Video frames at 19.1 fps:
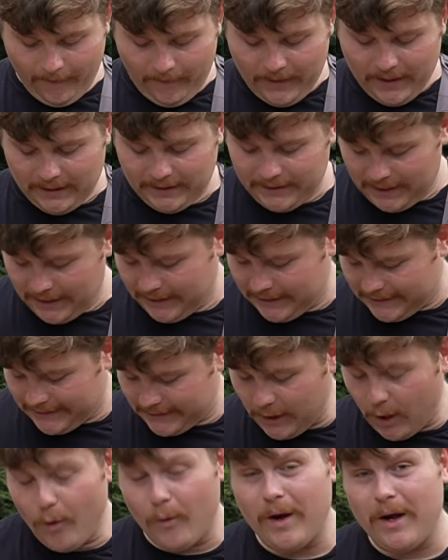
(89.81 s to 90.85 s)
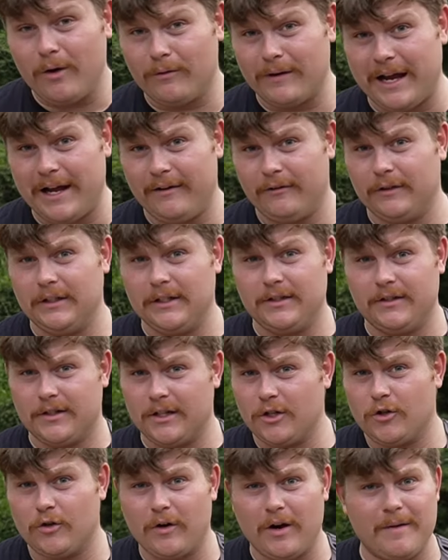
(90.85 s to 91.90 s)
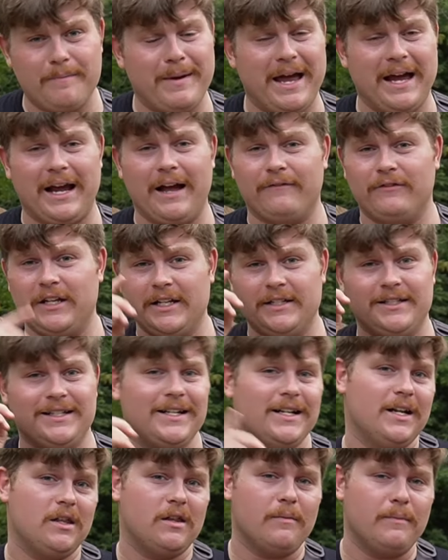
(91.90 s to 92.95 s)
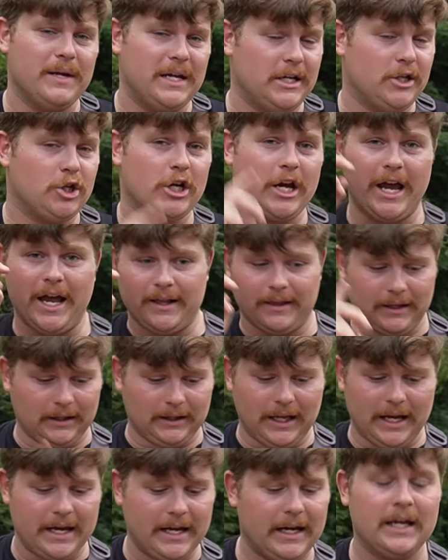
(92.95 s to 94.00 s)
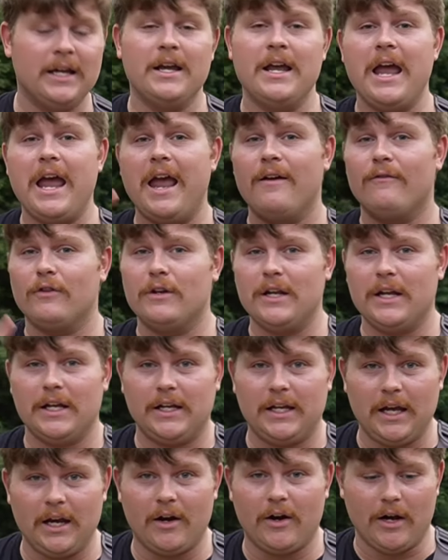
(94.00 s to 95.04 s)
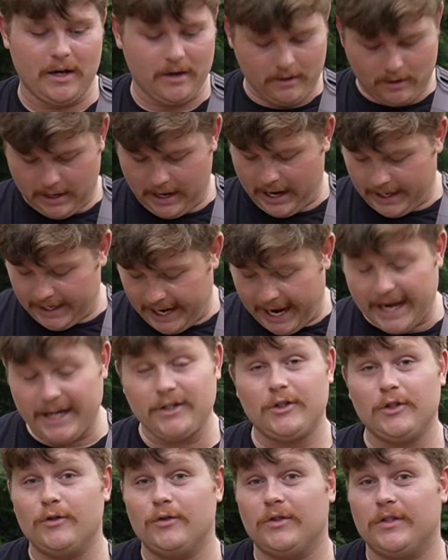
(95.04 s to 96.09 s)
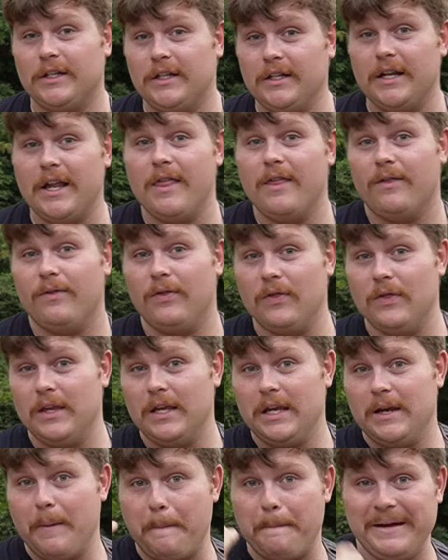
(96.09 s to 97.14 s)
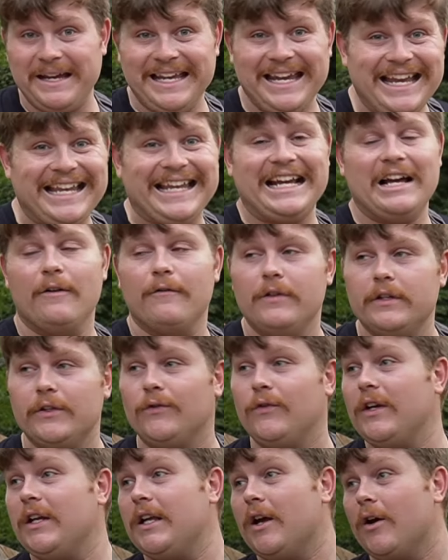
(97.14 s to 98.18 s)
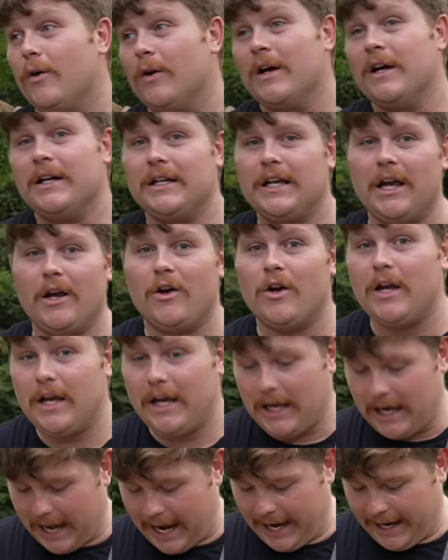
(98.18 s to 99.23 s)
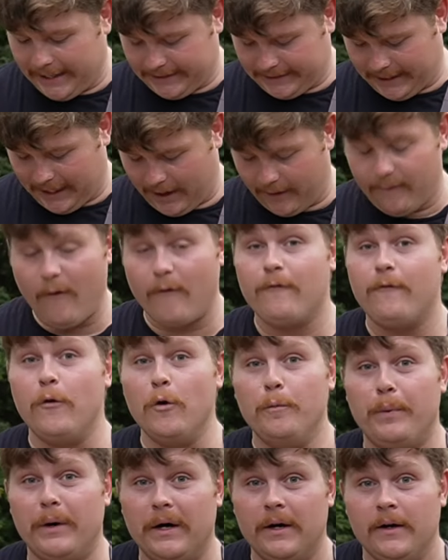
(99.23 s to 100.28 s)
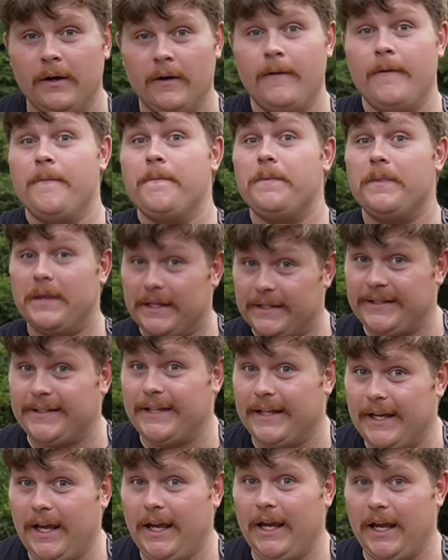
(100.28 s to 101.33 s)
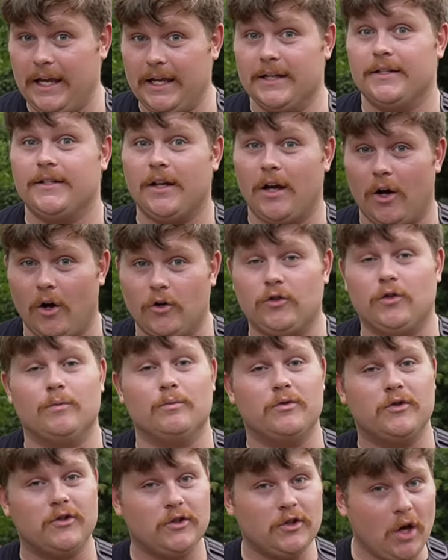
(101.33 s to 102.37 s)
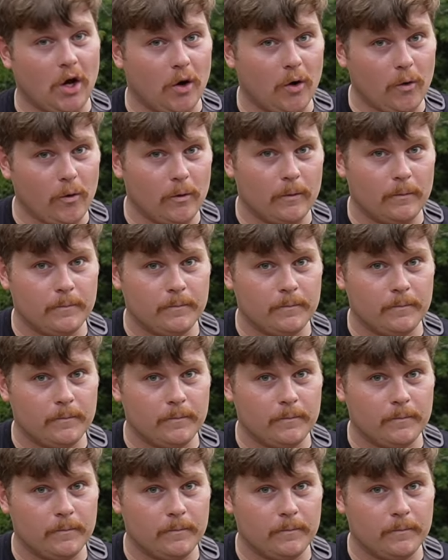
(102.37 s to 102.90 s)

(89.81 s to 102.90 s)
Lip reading: This thing is so well-rounded and such a great bag. I've tested it at the beach, at the lake, everyday carry. And as you've seen in the beginning of this video, carrying it as kind of a fupa, this thing is awesome. So,